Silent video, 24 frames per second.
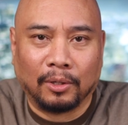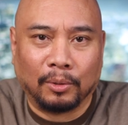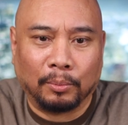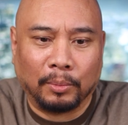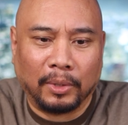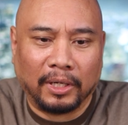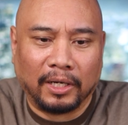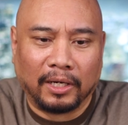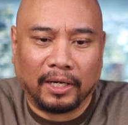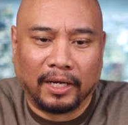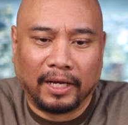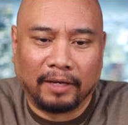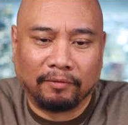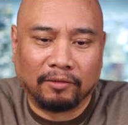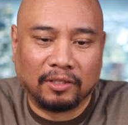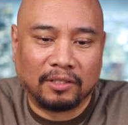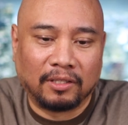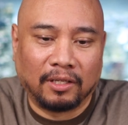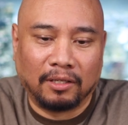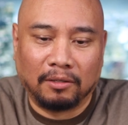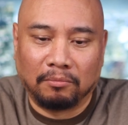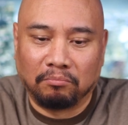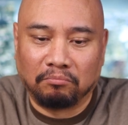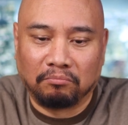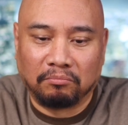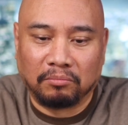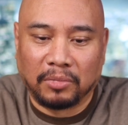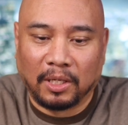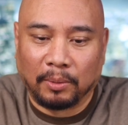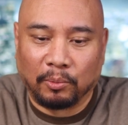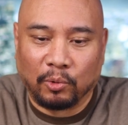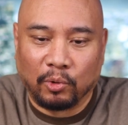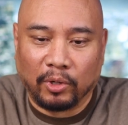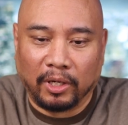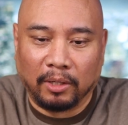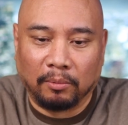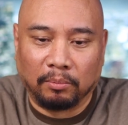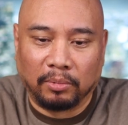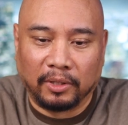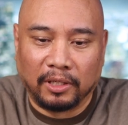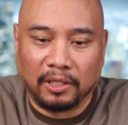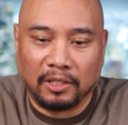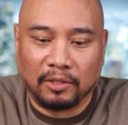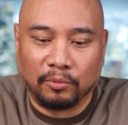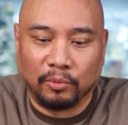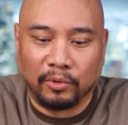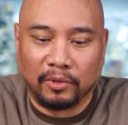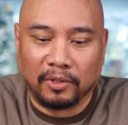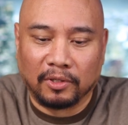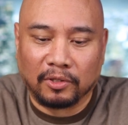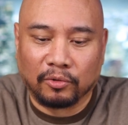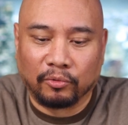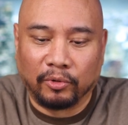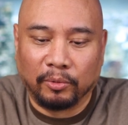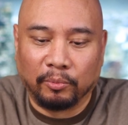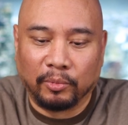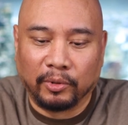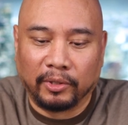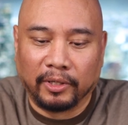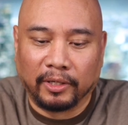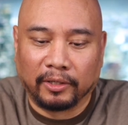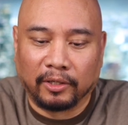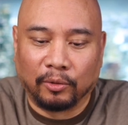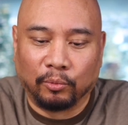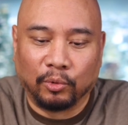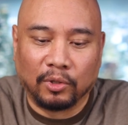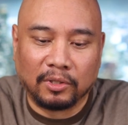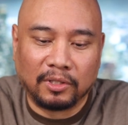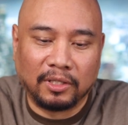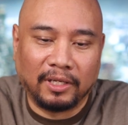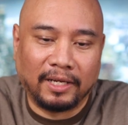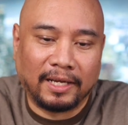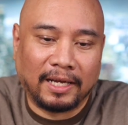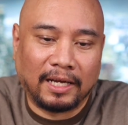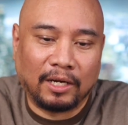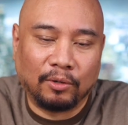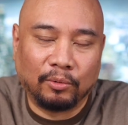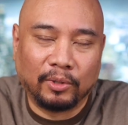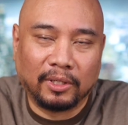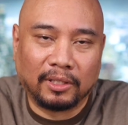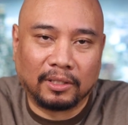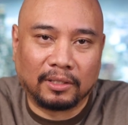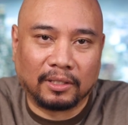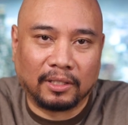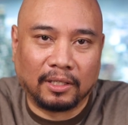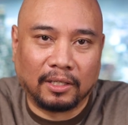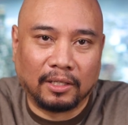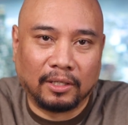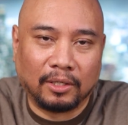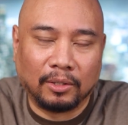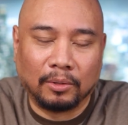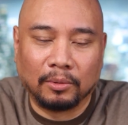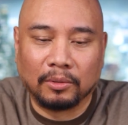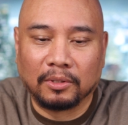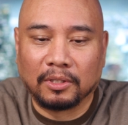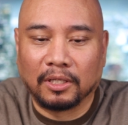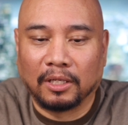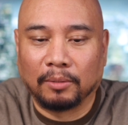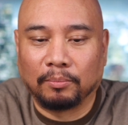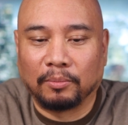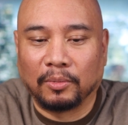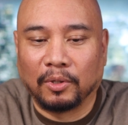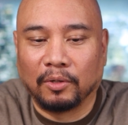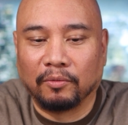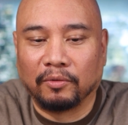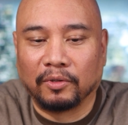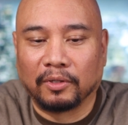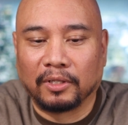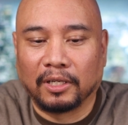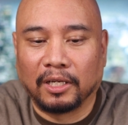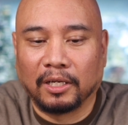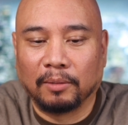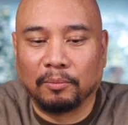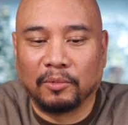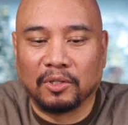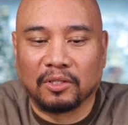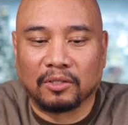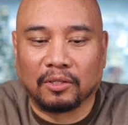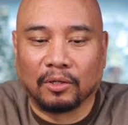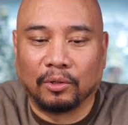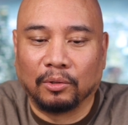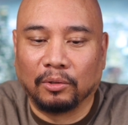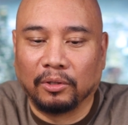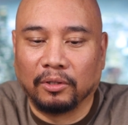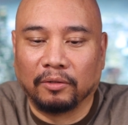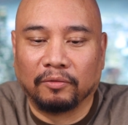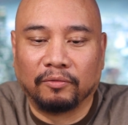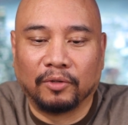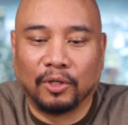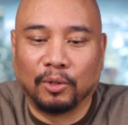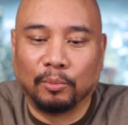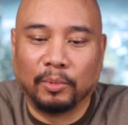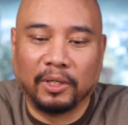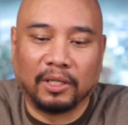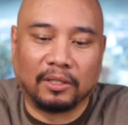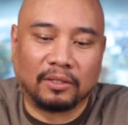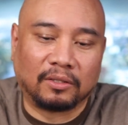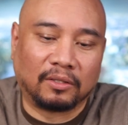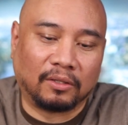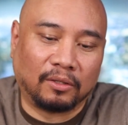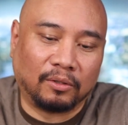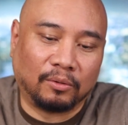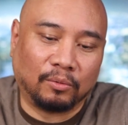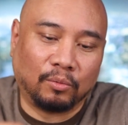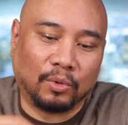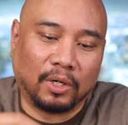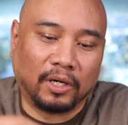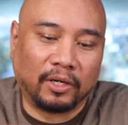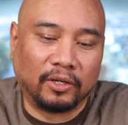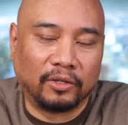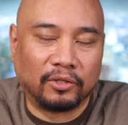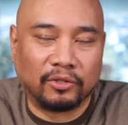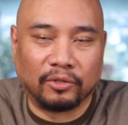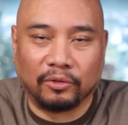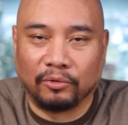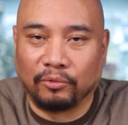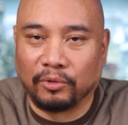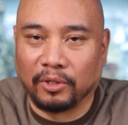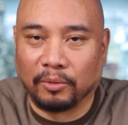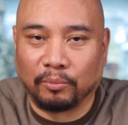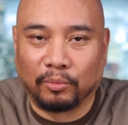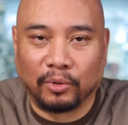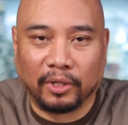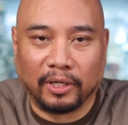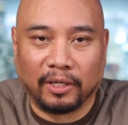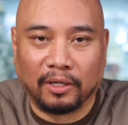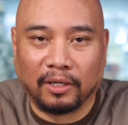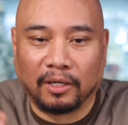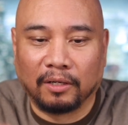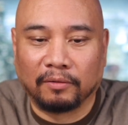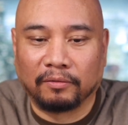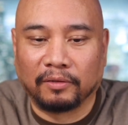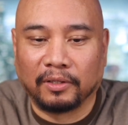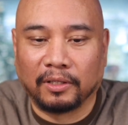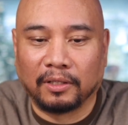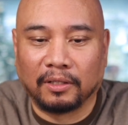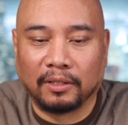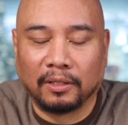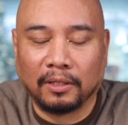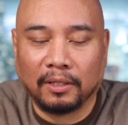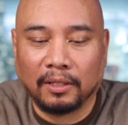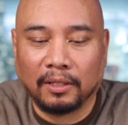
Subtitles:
But I have to say, I'm quite pleased with the screen protector. We'll see how it holds up over time. It's oleophobic, so water should drip right off it.